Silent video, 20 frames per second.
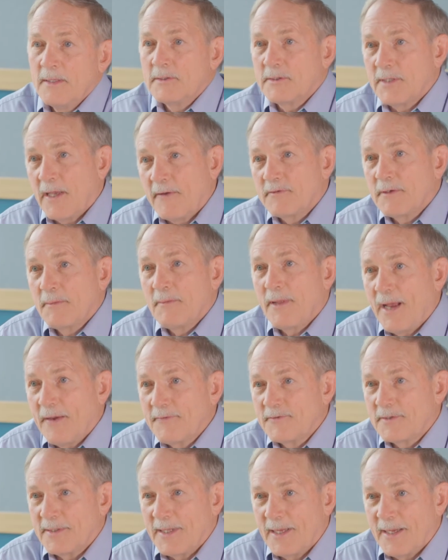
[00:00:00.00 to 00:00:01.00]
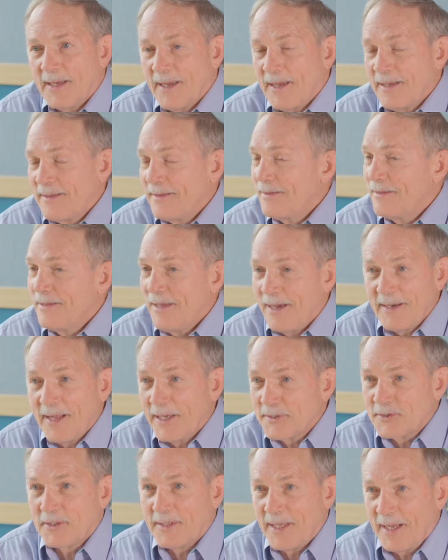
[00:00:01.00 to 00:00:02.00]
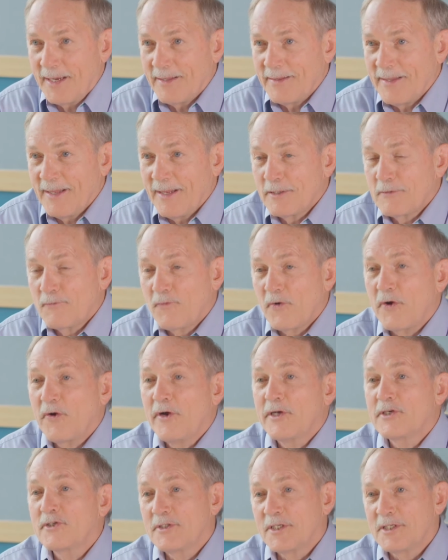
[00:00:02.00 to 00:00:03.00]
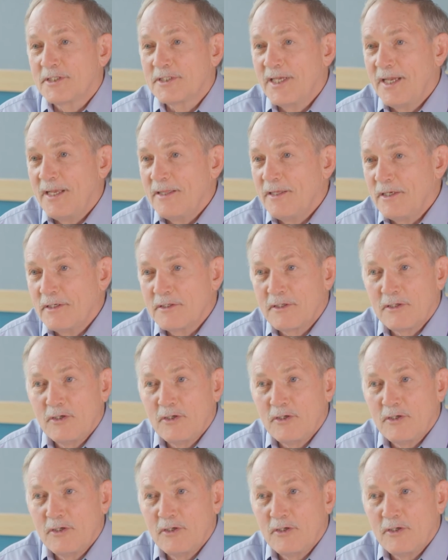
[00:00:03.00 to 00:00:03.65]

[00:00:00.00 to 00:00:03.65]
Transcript: save some lives today? And none hesitated. And it's very interesting to see these